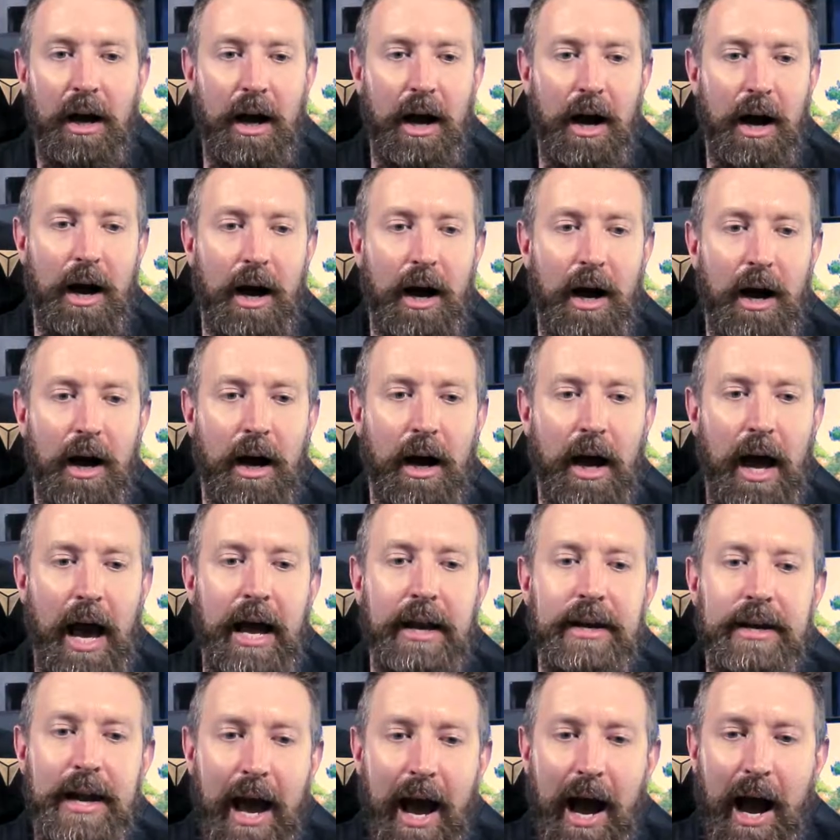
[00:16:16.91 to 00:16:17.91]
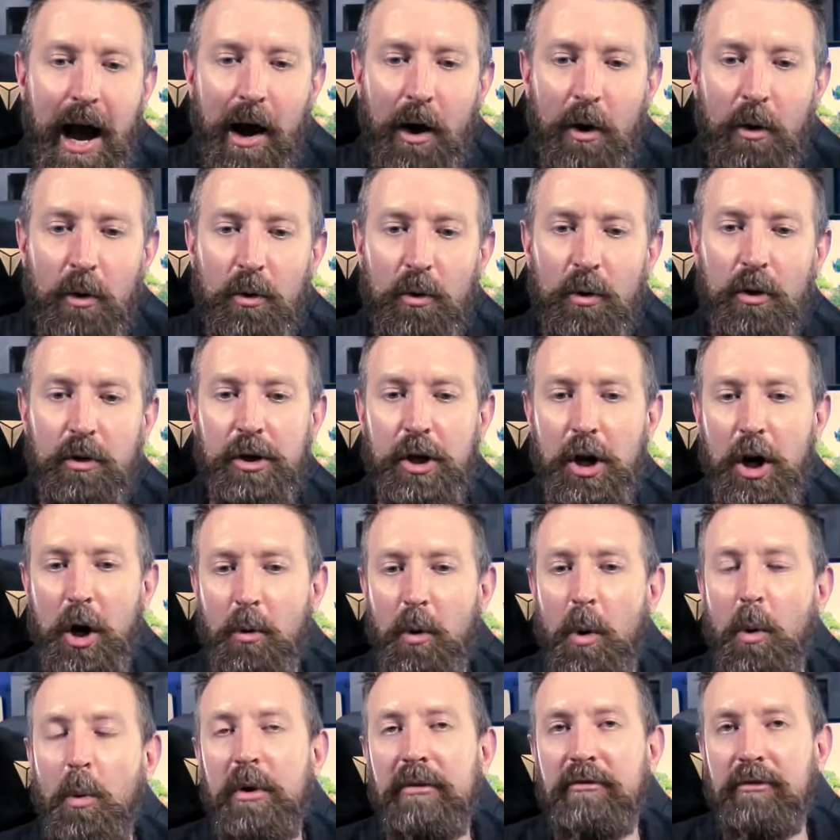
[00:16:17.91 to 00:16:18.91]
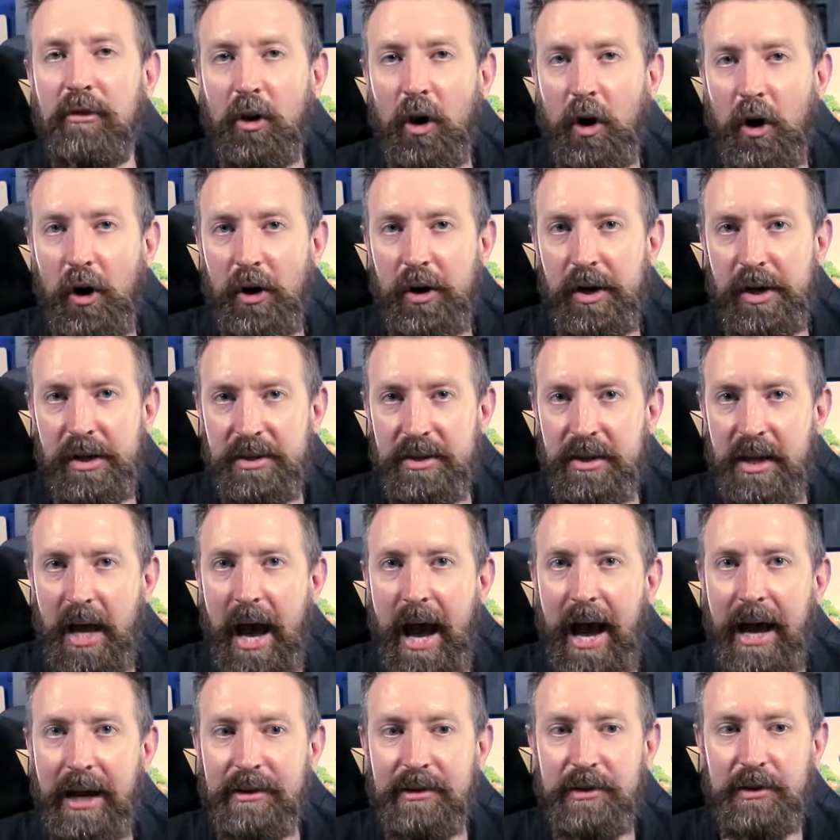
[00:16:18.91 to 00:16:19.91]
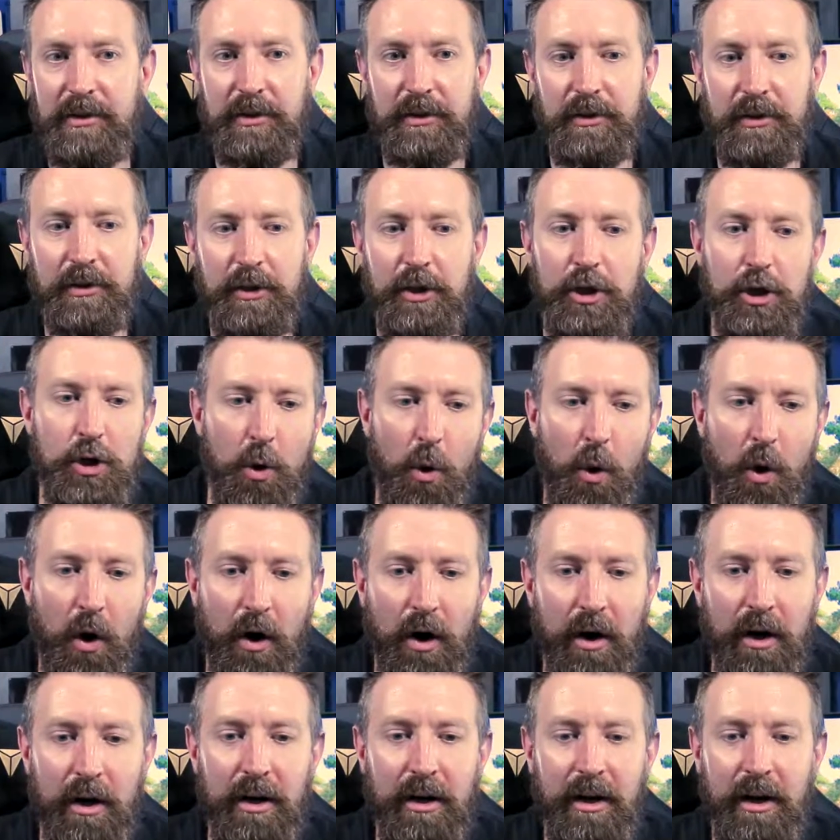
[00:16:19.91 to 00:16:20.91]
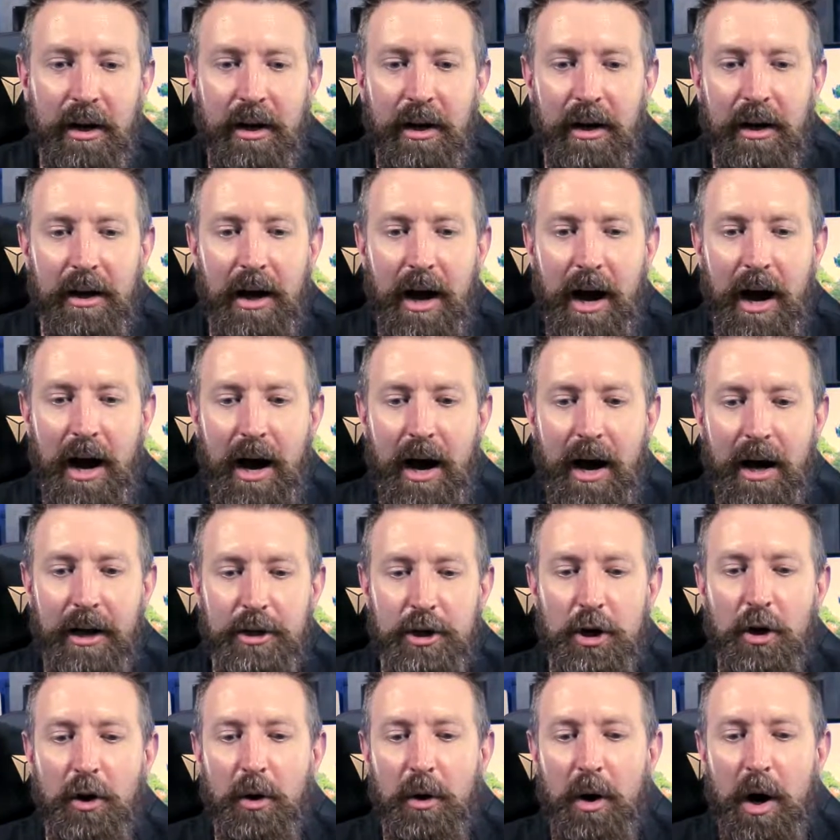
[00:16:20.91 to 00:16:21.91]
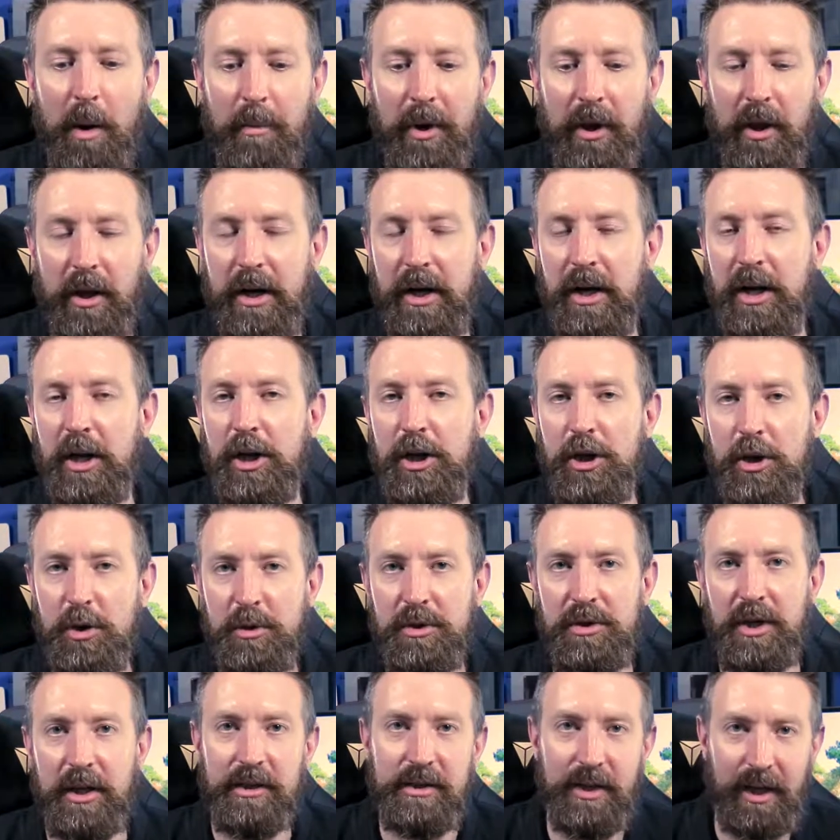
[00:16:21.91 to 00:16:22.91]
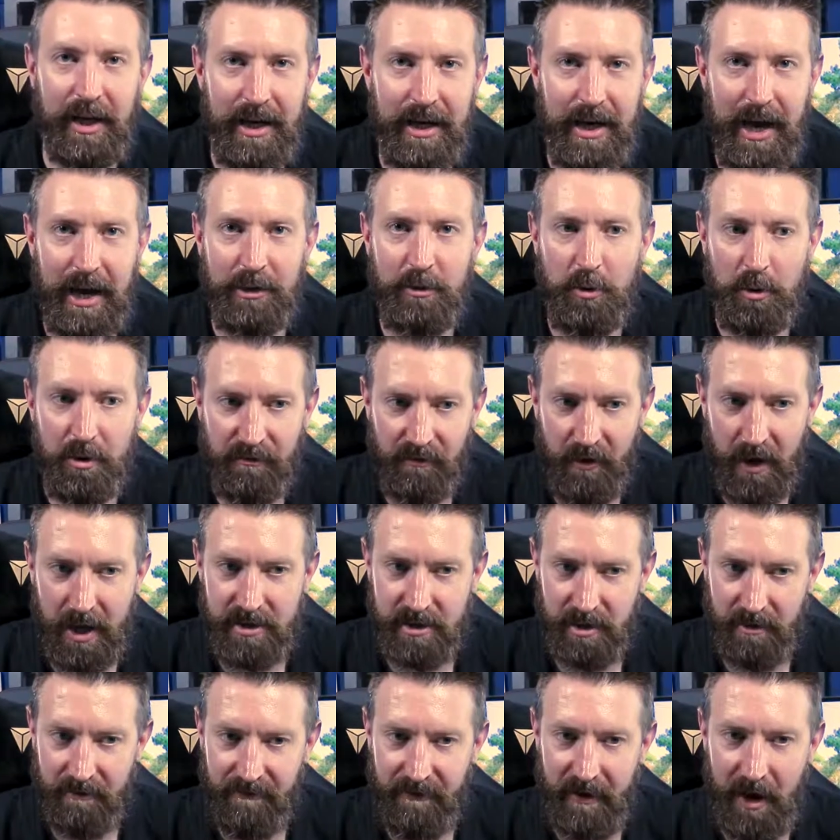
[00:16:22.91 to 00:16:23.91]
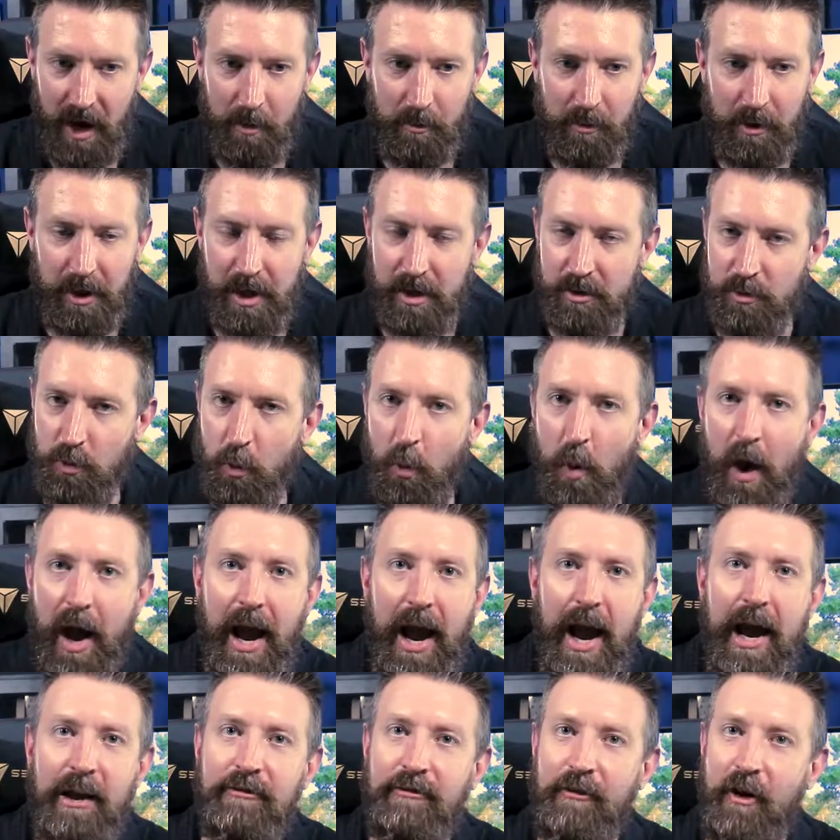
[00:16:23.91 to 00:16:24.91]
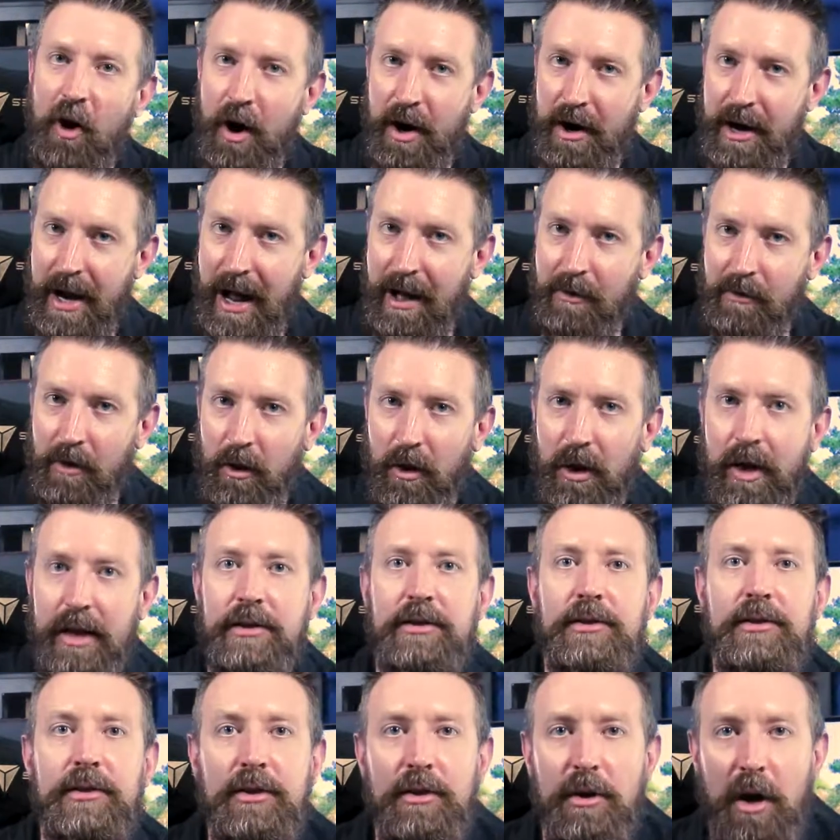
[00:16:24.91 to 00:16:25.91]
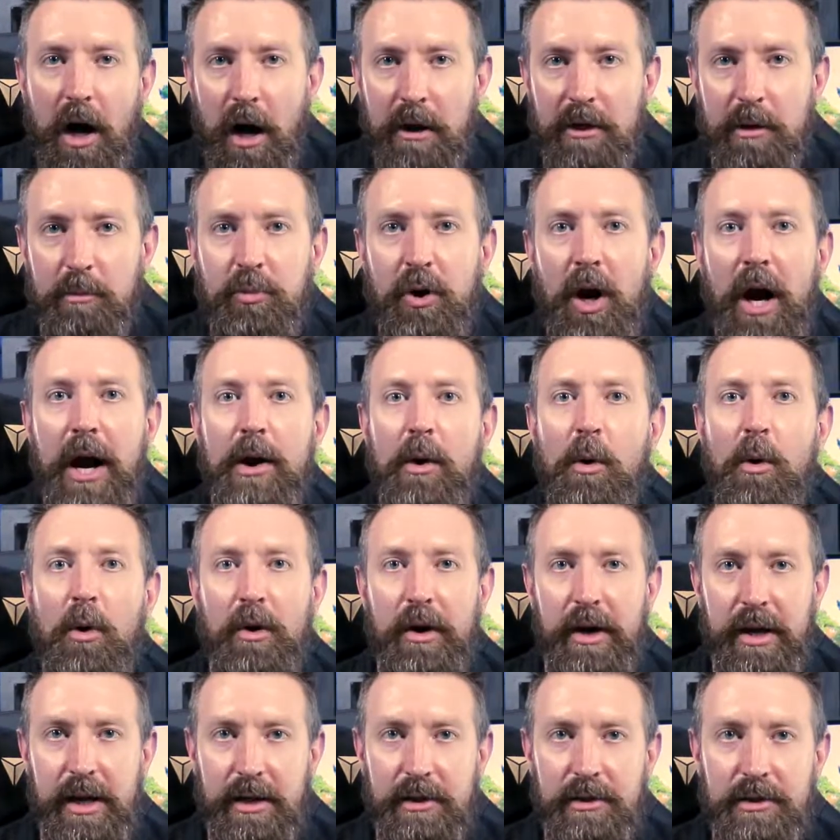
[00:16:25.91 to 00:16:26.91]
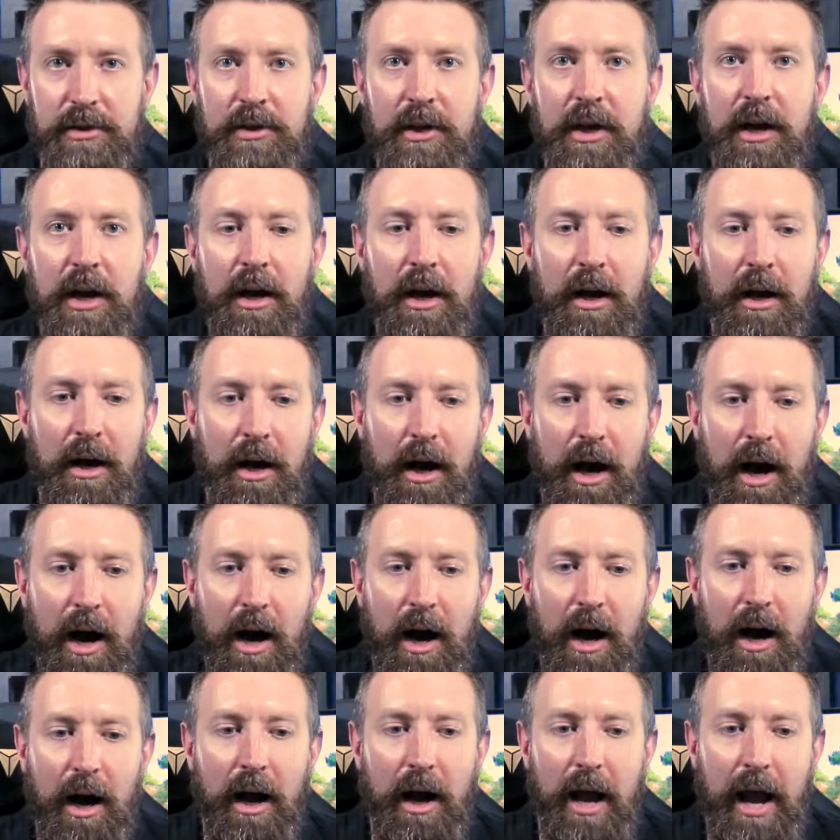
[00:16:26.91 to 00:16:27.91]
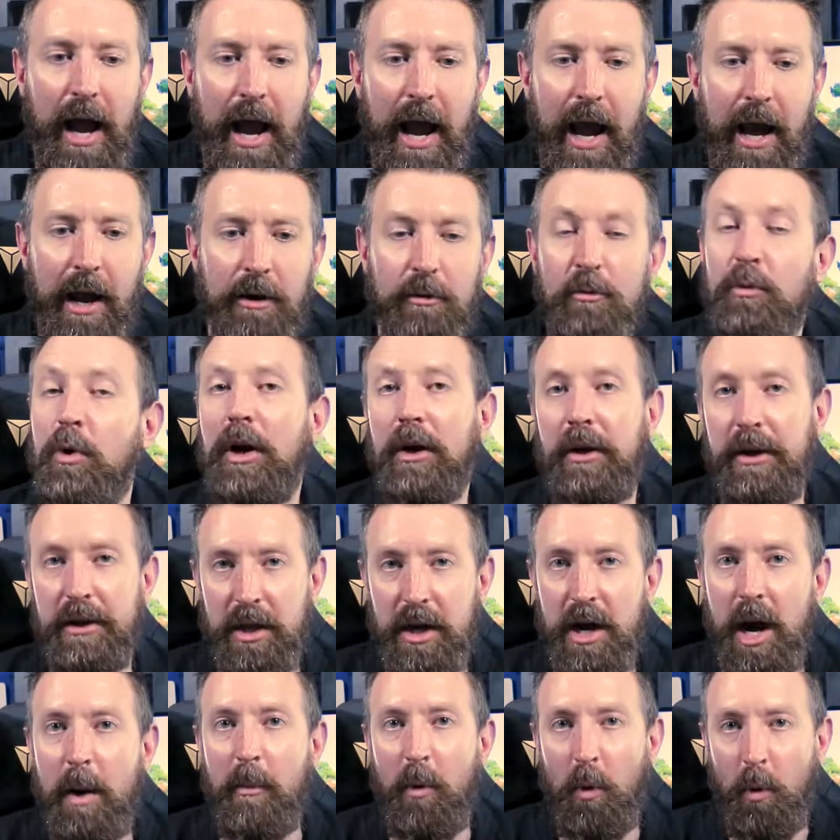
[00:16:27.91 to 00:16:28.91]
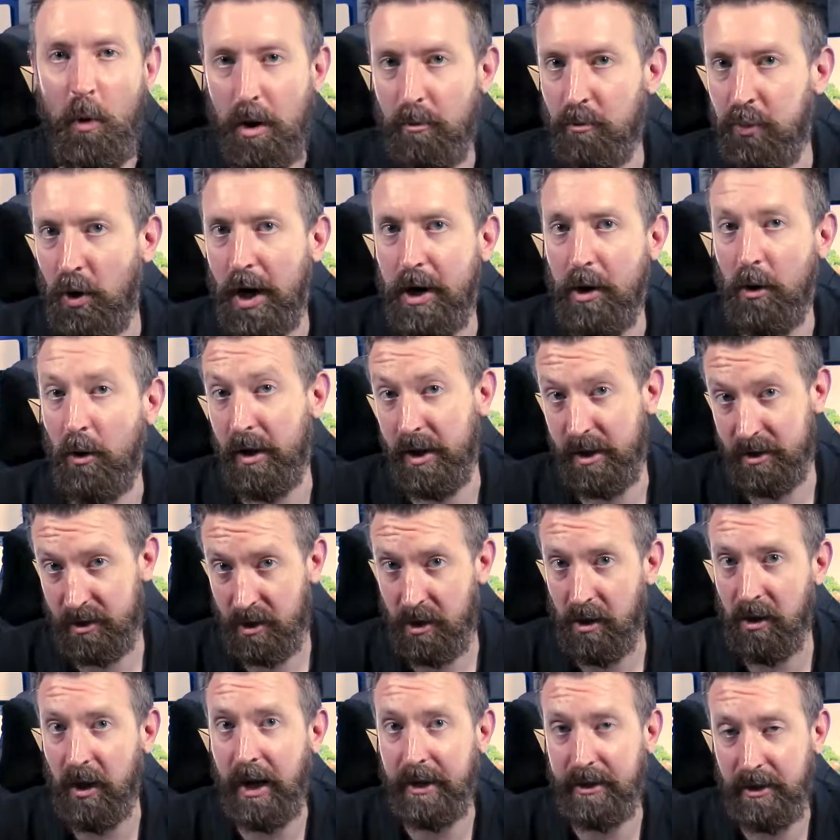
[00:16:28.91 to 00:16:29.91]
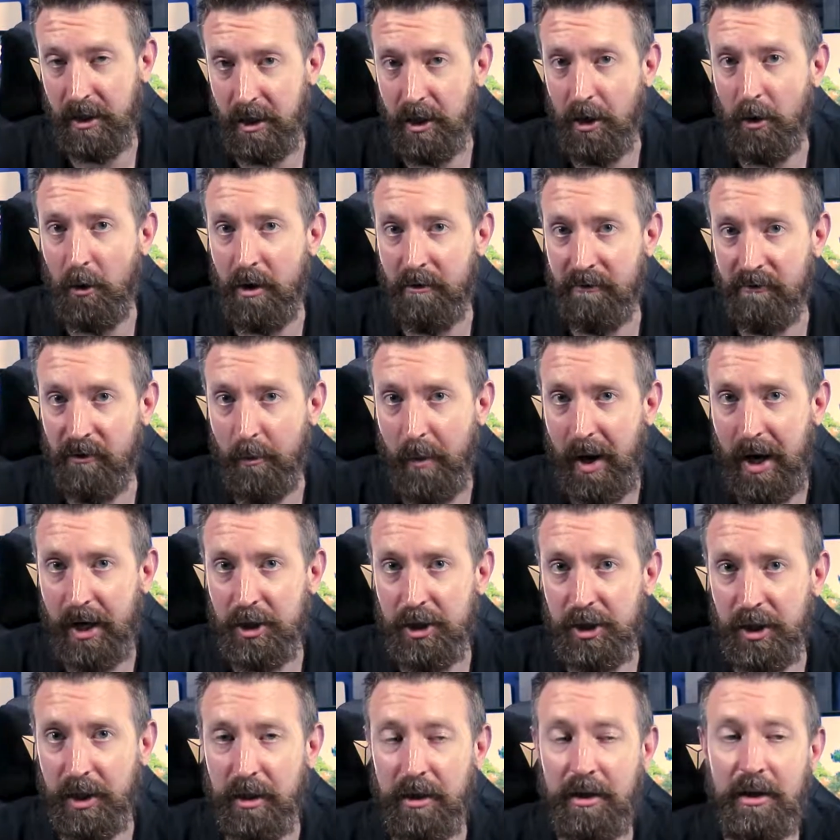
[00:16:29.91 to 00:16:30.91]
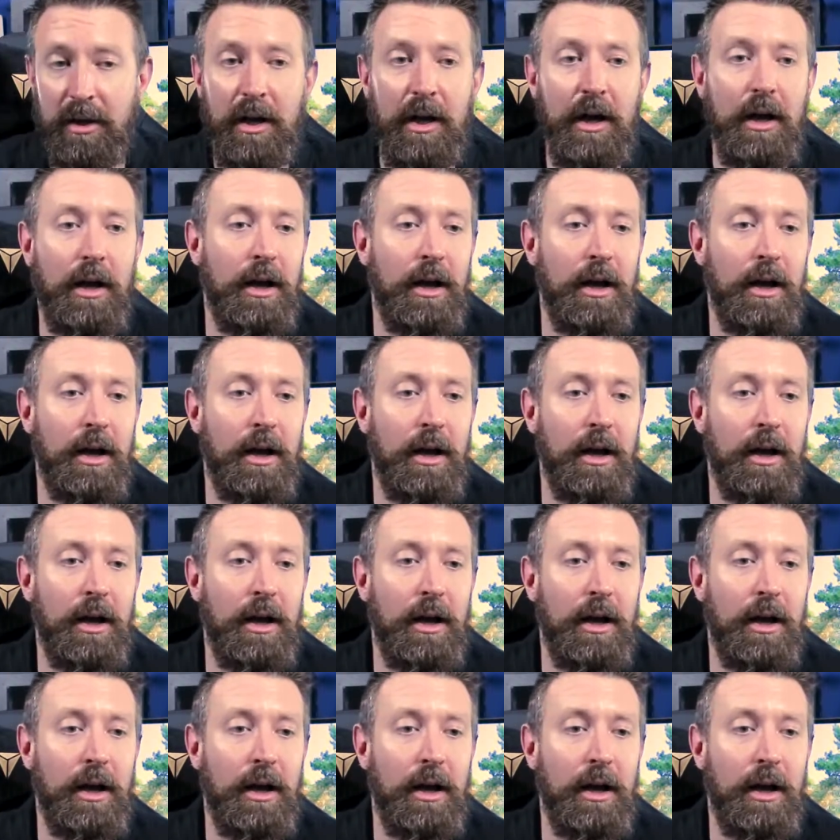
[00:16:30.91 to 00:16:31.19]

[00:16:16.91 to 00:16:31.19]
And now, what we've learned is that your ability to use it to connect with friends and family is way far down the list on the priorities. And really the number one priority is collecting your information.